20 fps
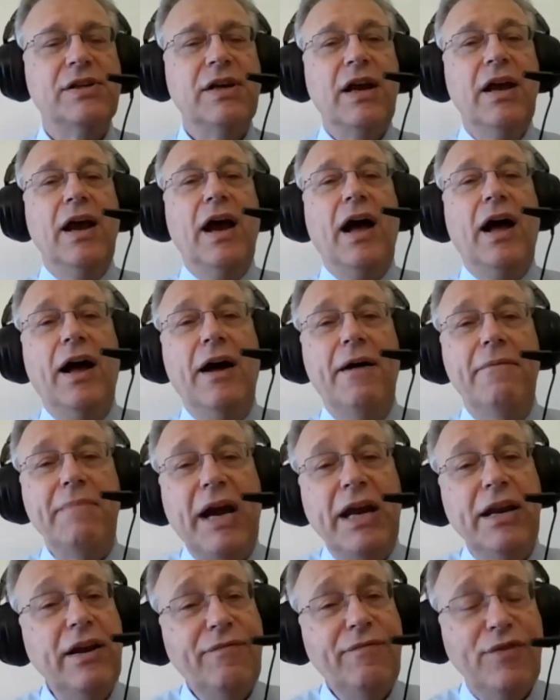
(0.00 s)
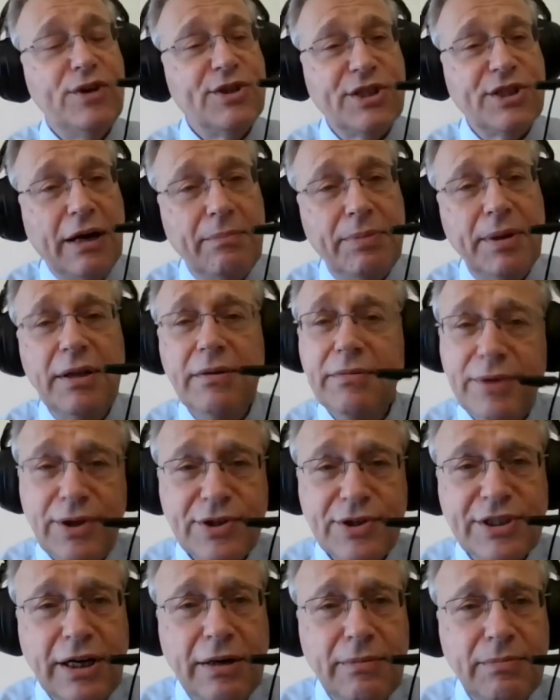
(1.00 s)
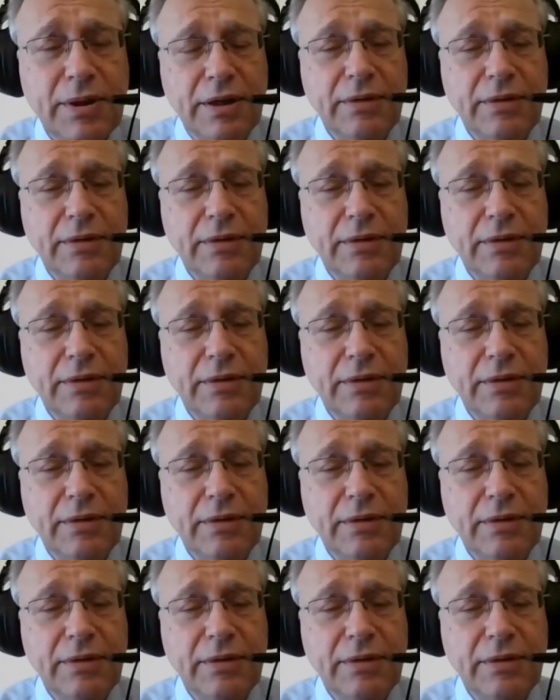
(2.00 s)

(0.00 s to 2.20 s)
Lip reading: And if you stumble, you stumble.